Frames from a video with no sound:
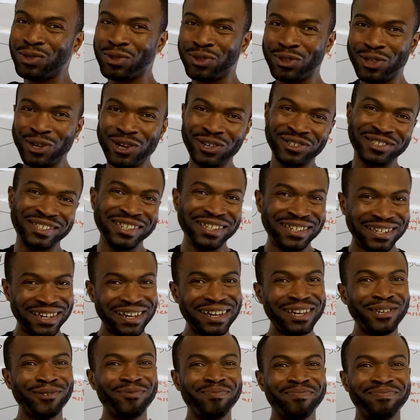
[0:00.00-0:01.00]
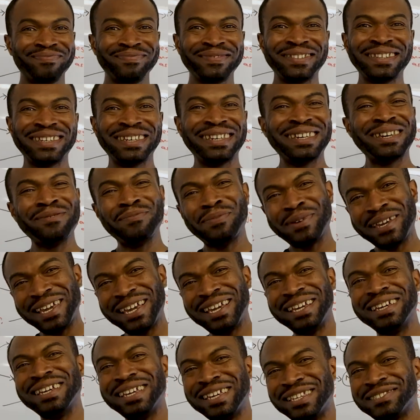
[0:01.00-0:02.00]
to 30K.
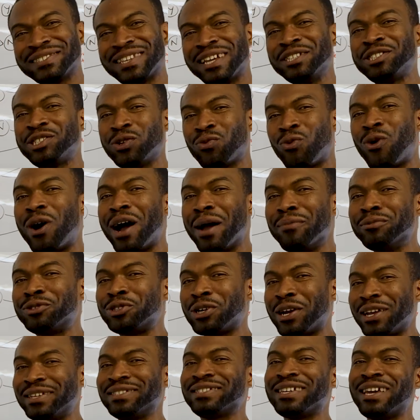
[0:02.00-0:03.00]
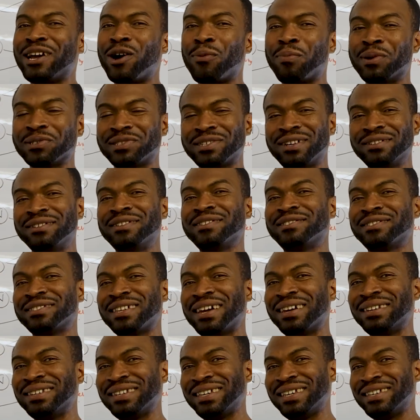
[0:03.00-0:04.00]
Essentially, what I'm trying to help us
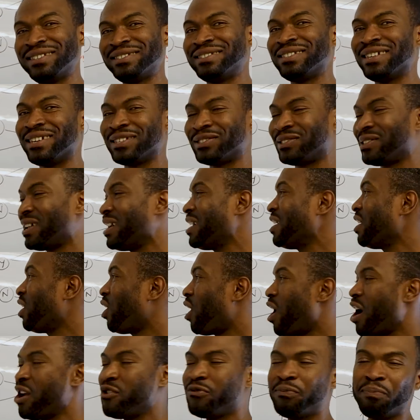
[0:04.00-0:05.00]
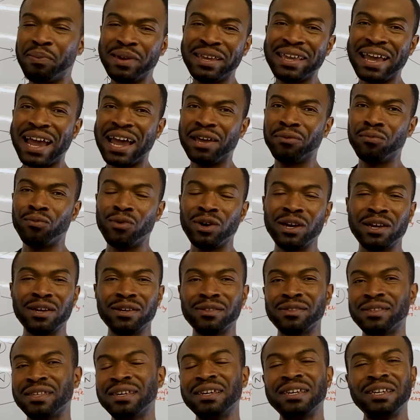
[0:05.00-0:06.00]
understand is this. I've began
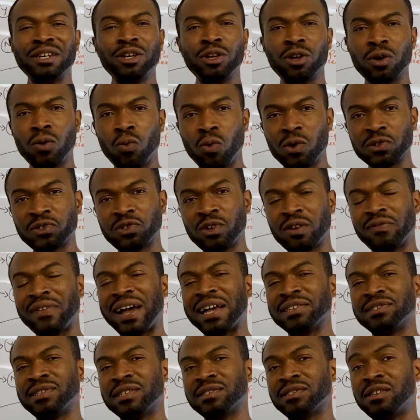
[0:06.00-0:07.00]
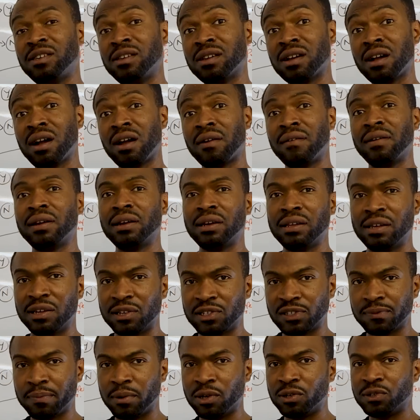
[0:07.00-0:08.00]
with, what sort of assets are you currently
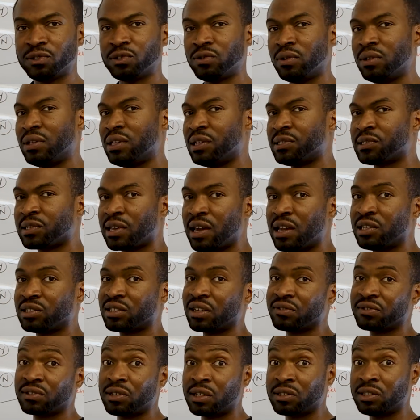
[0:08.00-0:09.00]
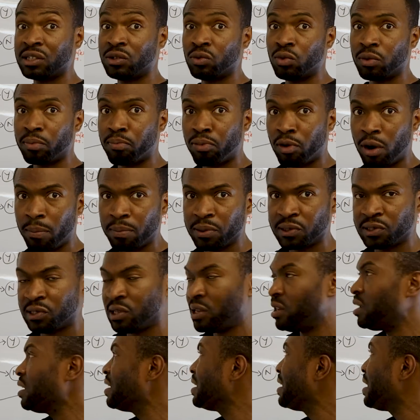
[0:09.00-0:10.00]
exposed to? In this case, I've started with
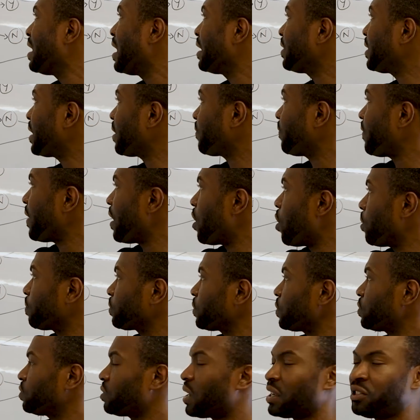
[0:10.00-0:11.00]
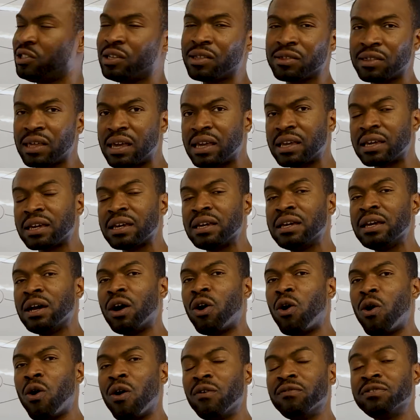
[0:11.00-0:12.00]
property, and then I've helped us actually think
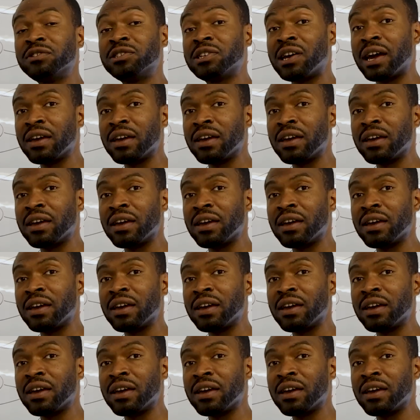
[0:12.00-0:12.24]
of